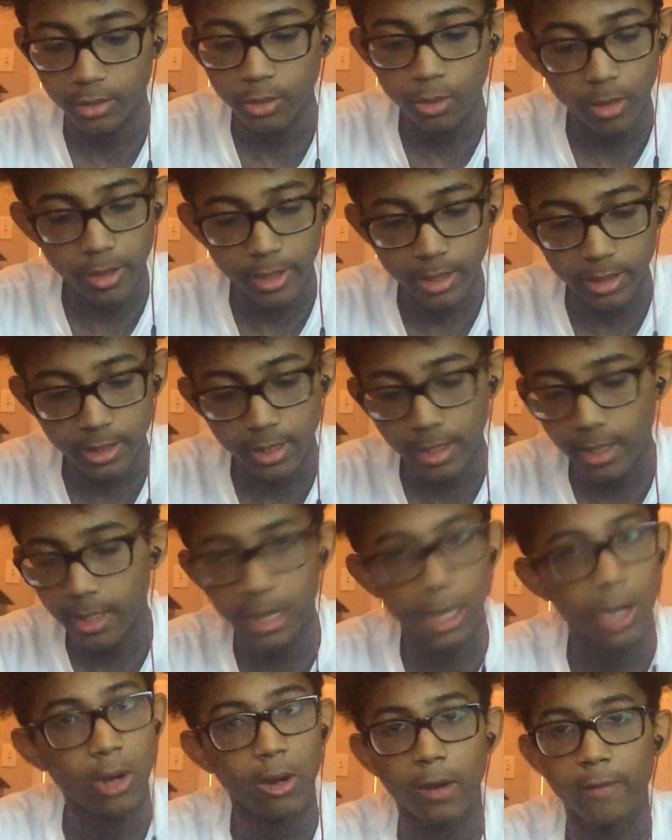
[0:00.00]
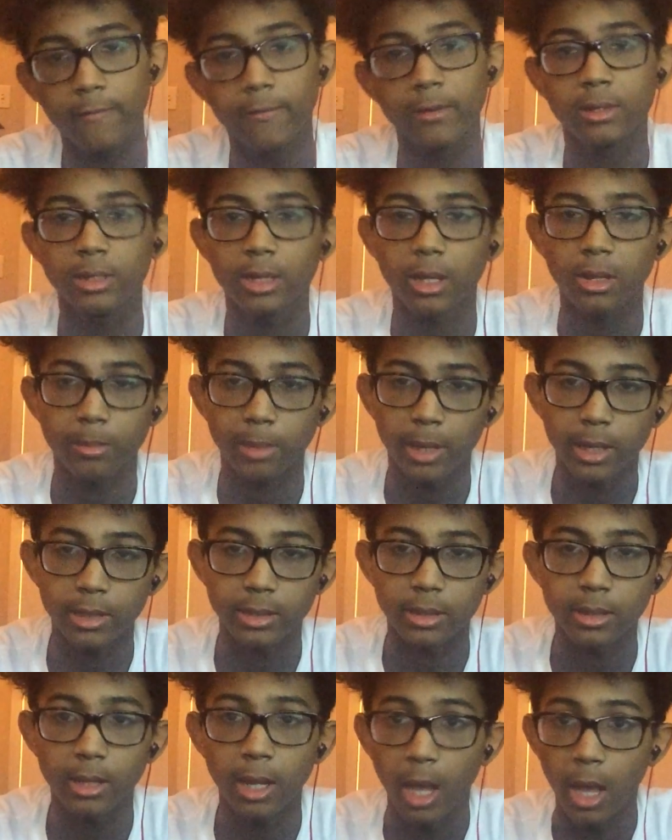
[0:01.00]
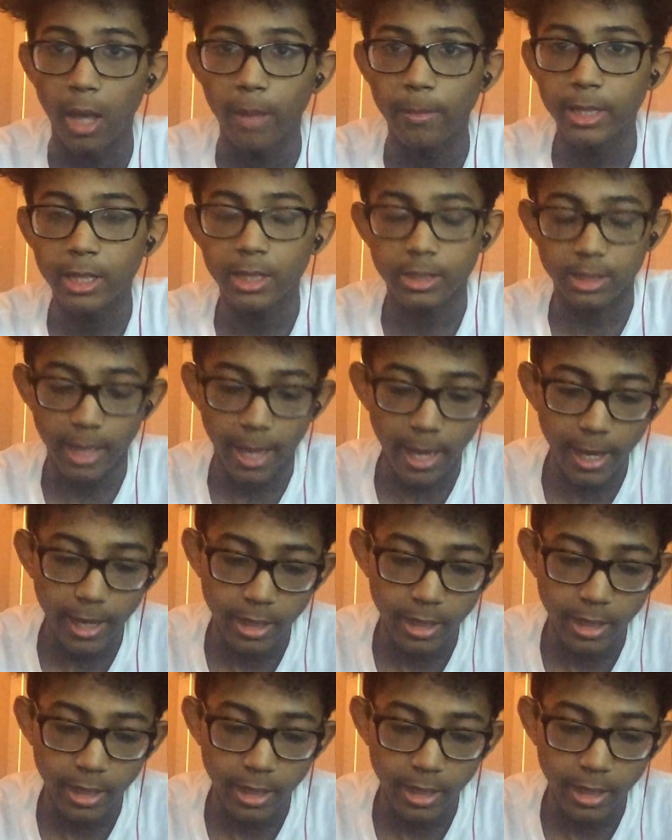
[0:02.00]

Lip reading: You wanting to get clout off of another person because